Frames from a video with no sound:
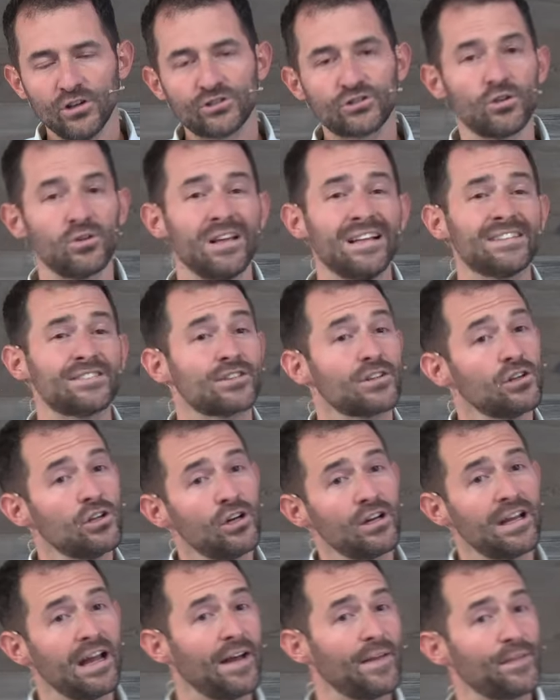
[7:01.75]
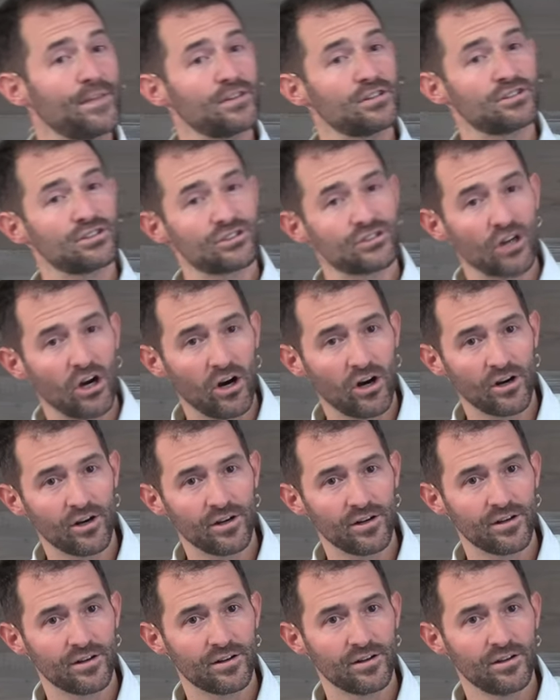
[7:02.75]
So let's look at the
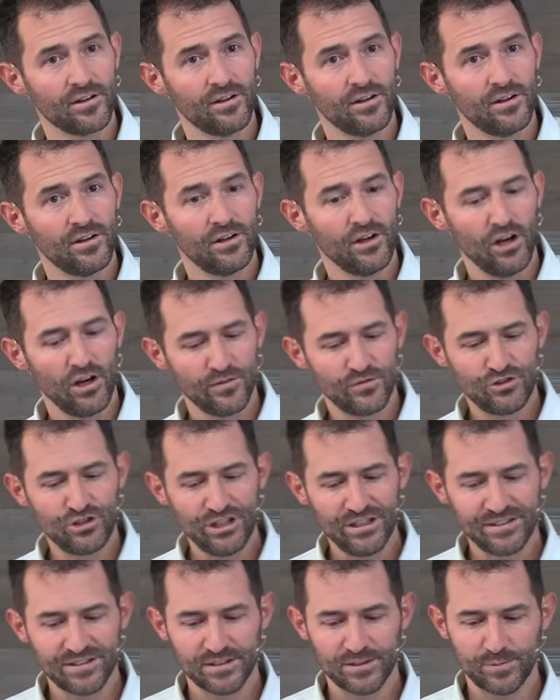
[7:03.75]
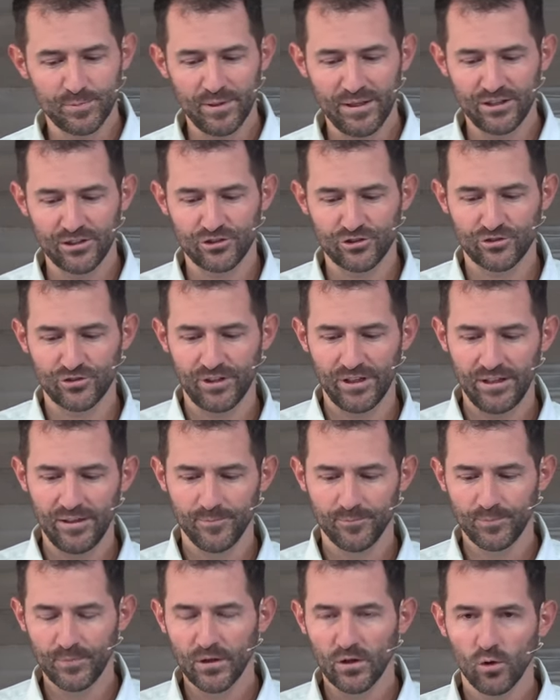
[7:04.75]
start of Jesus' ministry
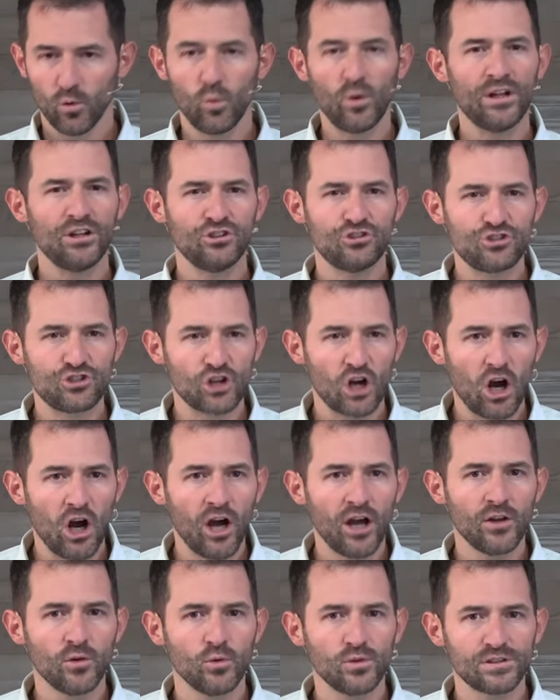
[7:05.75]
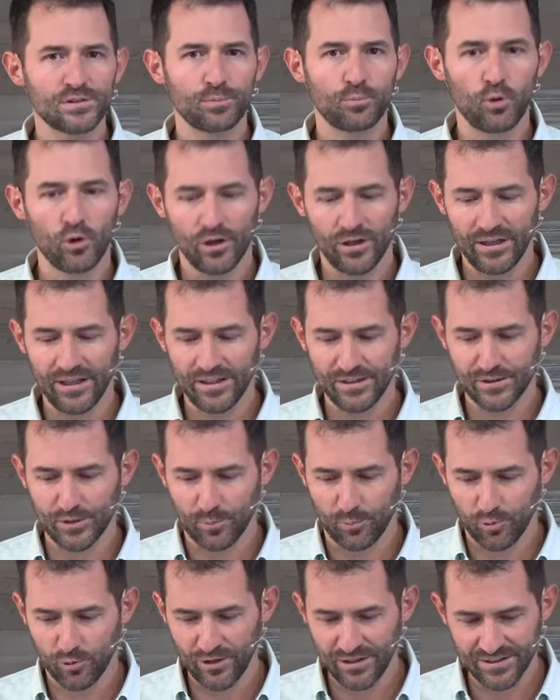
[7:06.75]
when John was put into
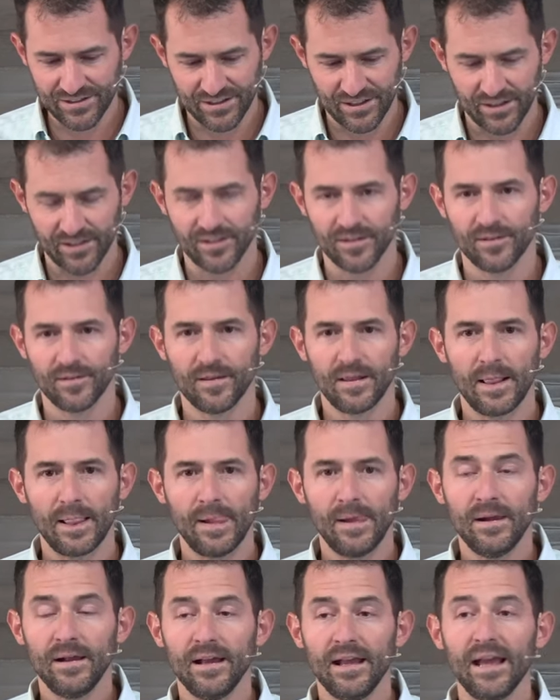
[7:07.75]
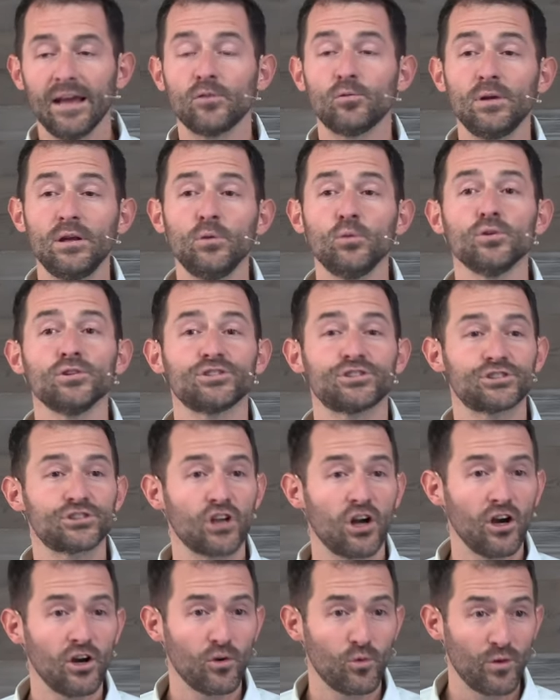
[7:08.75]
prison, and we will
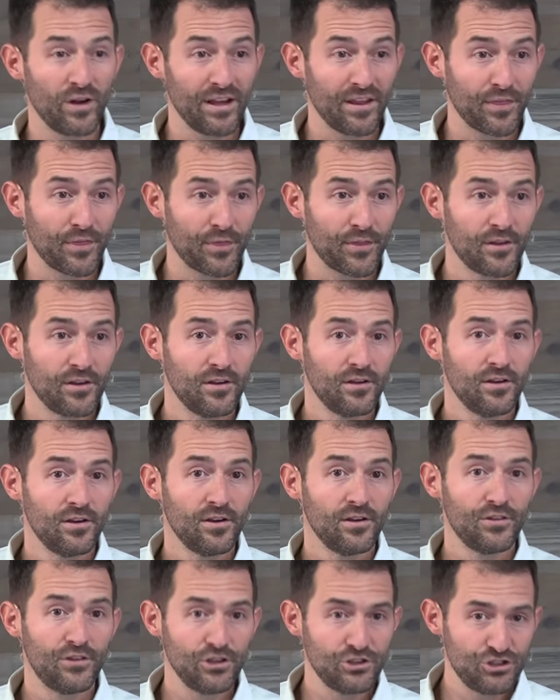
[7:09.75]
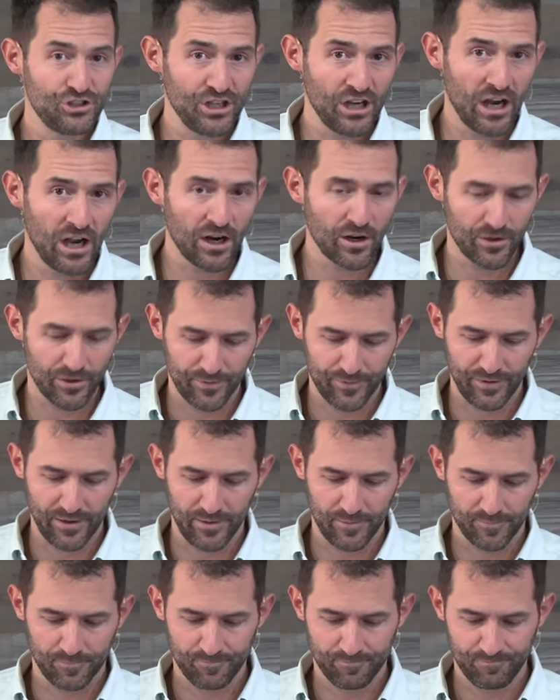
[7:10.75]
start with the geography.